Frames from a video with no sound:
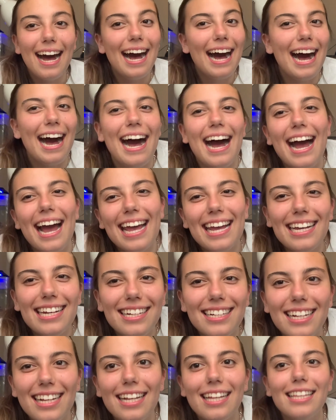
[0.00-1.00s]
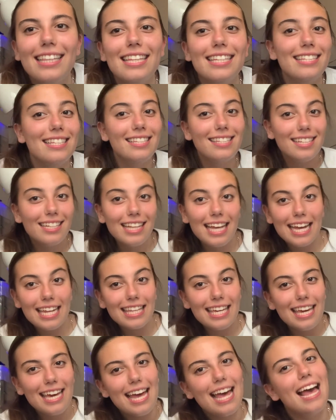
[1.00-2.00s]
Hi, this is
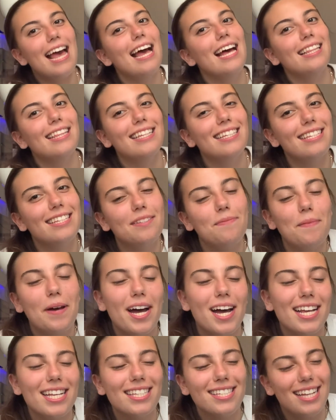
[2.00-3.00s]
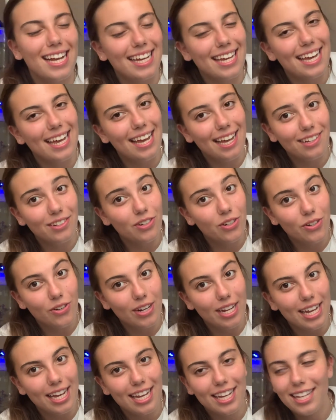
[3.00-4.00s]
Delaney and this is my second
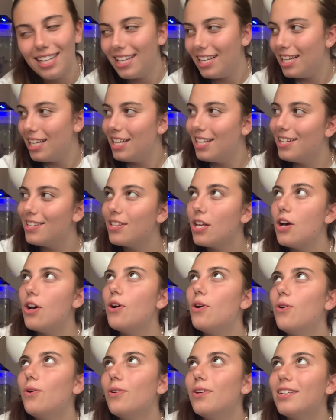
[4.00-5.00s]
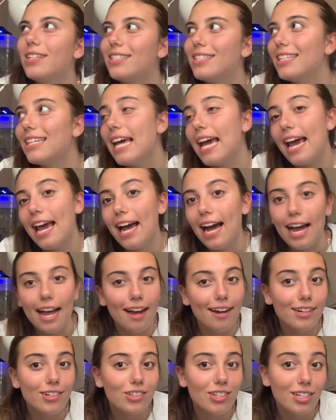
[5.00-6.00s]
entry. So today I
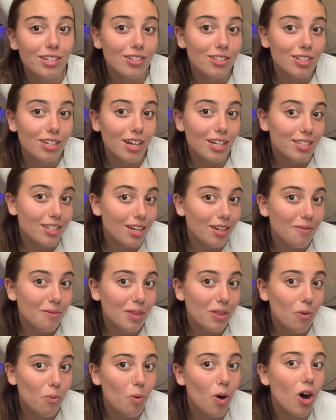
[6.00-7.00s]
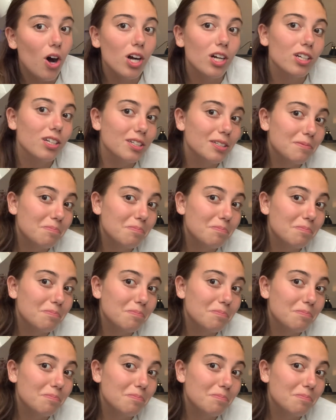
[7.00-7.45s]
actually just got done with a walk.